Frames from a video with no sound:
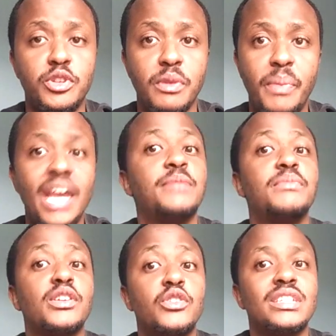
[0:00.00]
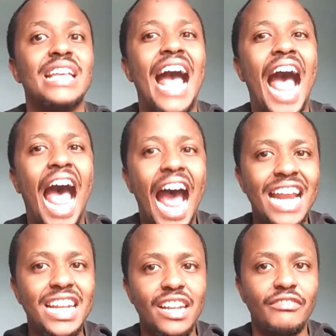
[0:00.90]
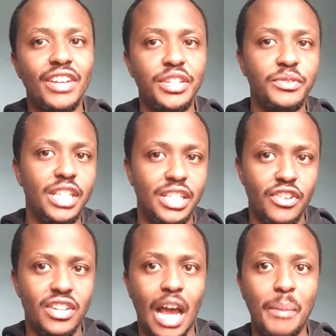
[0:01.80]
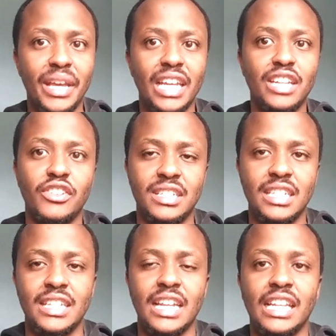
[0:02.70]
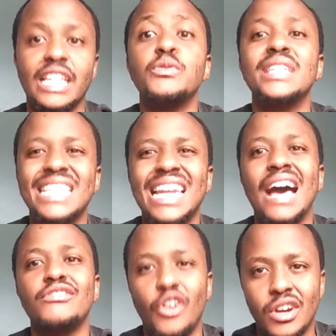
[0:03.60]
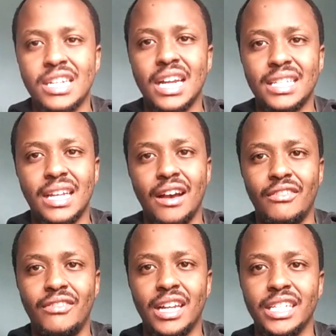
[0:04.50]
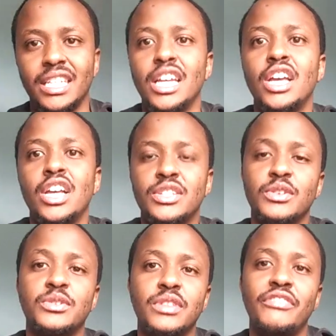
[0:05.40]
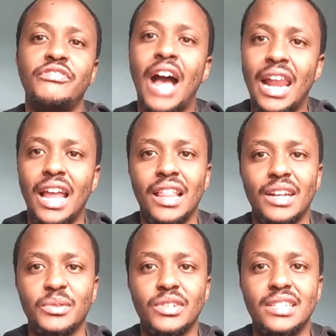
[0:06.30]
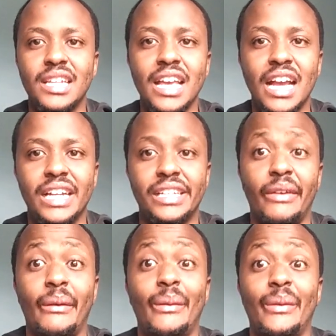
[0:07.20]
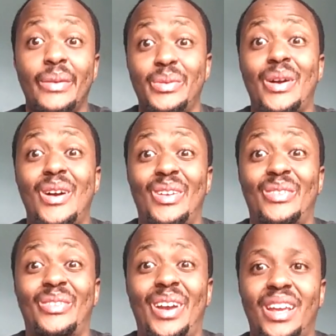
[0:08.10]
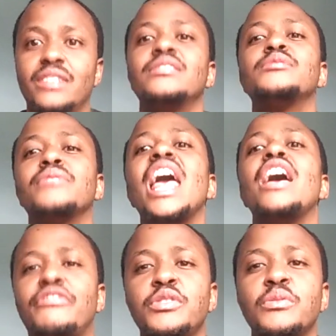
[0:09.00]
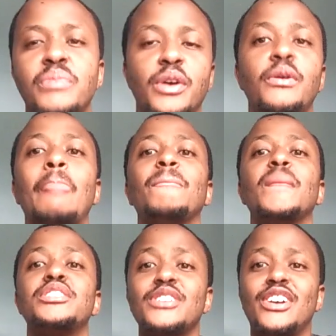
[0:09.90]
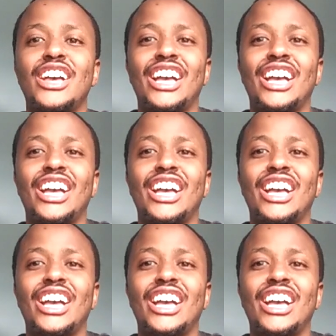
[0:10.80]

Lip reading: to be paid because ad revenue is not coming in consistently. We still have contracts that are valid. So to the fella that was saying that, oh, you are all fired, F you, bro. So